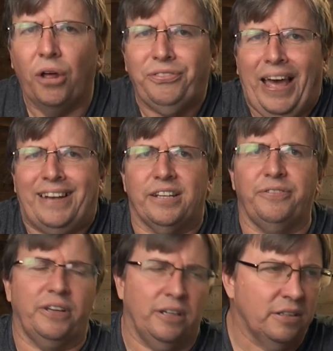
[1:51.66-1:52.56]
not that
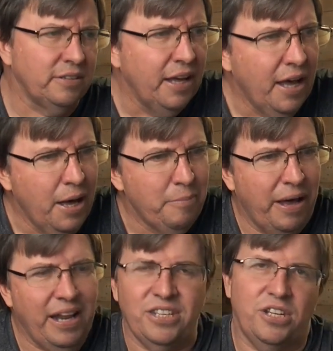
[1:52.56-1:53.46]
difficult,
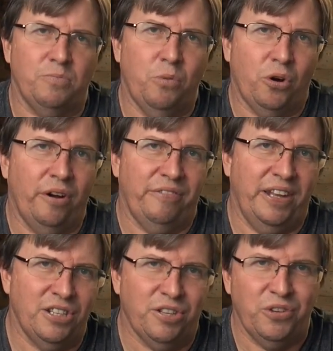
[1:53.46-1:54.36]
but it's just more
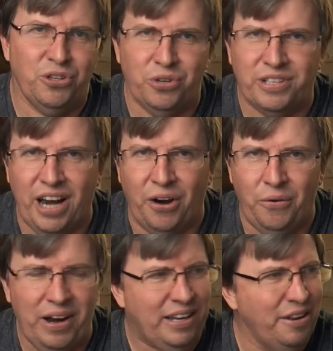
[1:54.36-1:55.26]
convenient if you do it
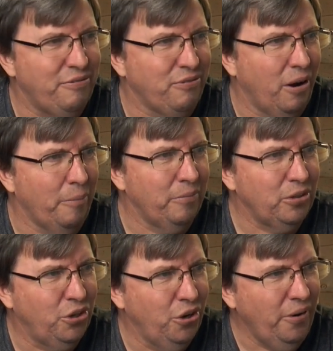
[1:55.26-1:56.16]
directly
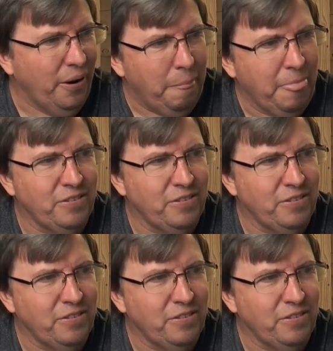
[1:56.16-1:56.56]
from Cura.